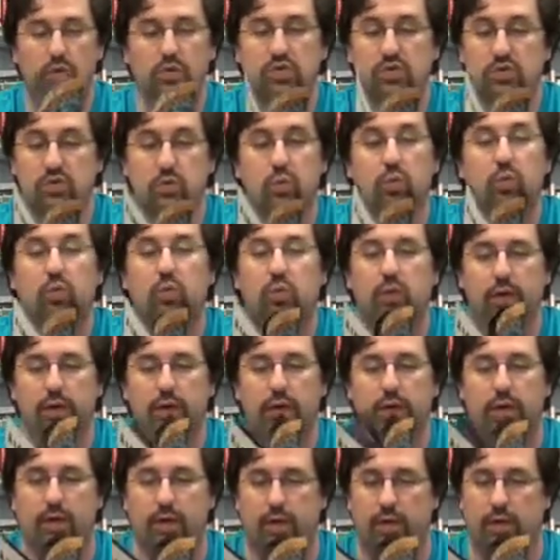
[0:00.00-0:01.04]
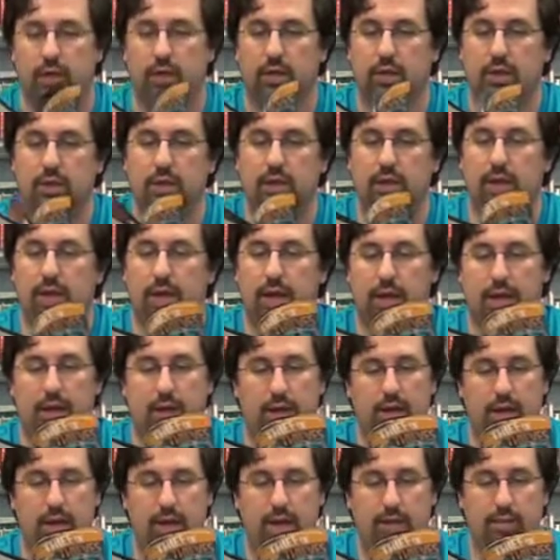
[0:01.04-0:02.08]
really good.
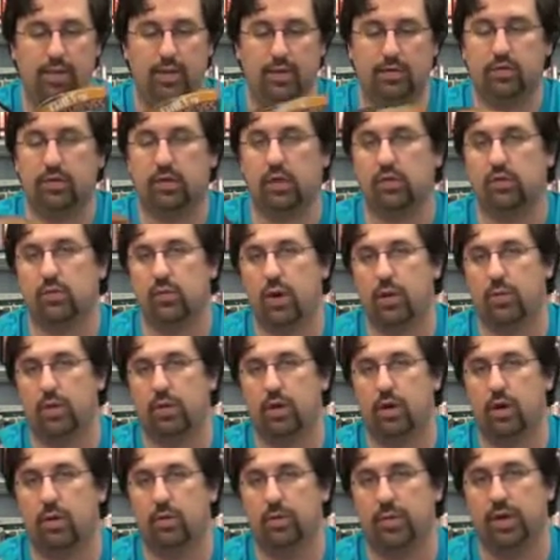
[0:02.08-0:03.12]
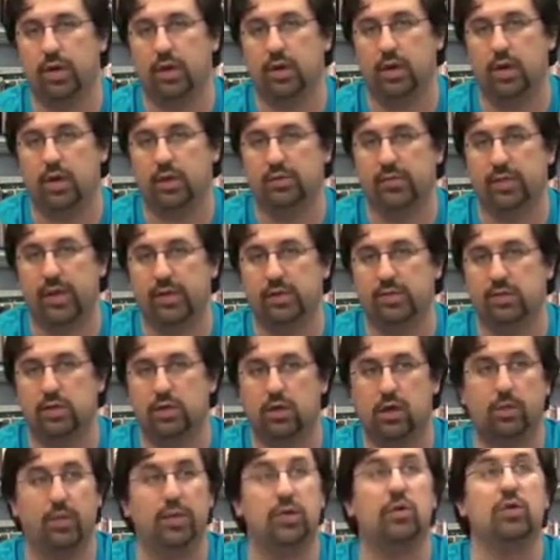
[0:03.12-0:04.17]
And I mean, it's Robert Kirkman and Nick Spencer.
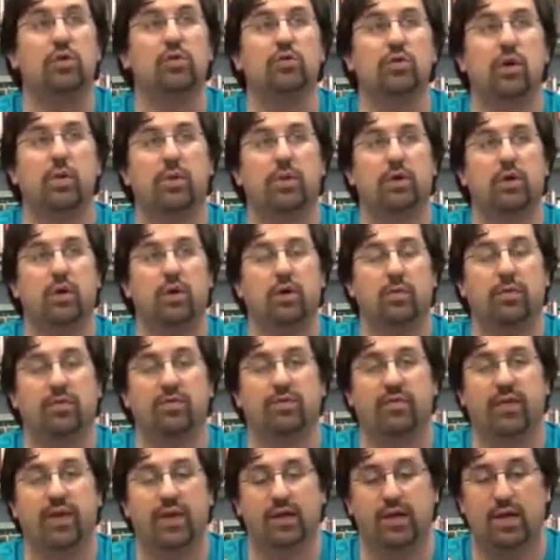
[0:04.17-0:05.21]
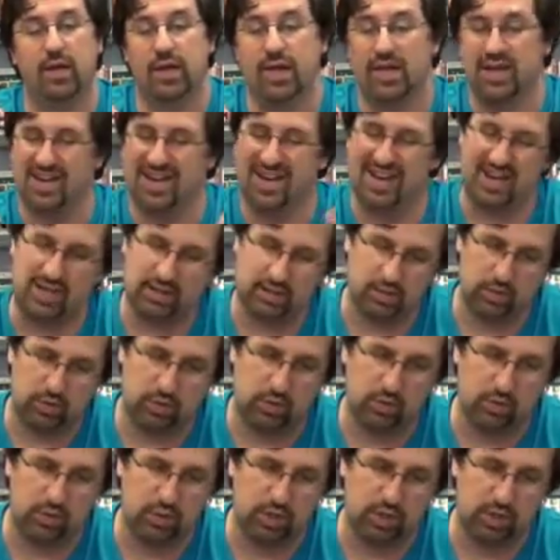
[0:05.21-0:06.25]
I'm a huge Robert Kirkman fan. Not so
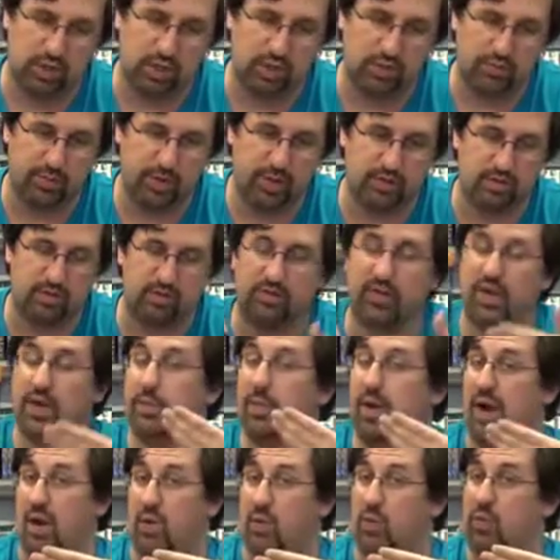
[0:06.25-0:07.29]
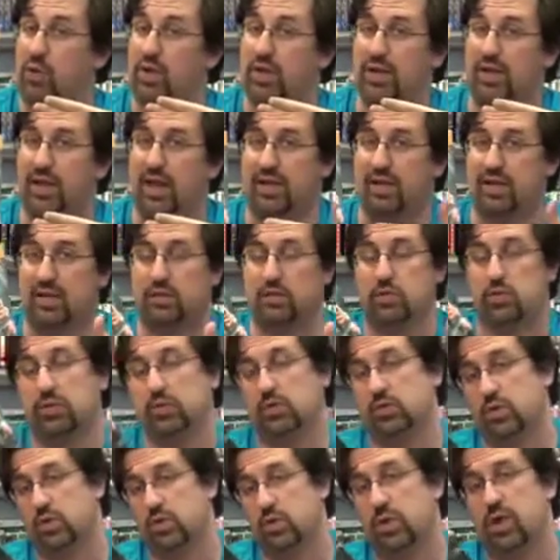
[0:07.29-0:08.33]
huge a Nick Spencer fan, but I really like this one,
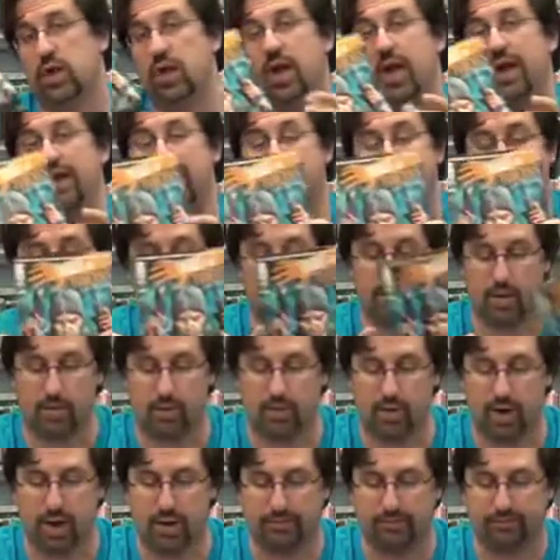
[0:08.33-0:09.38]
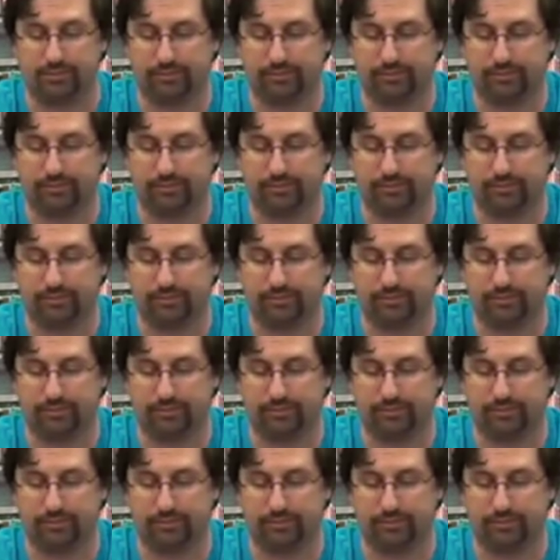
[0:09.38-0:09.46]
so I guess I'm coming around.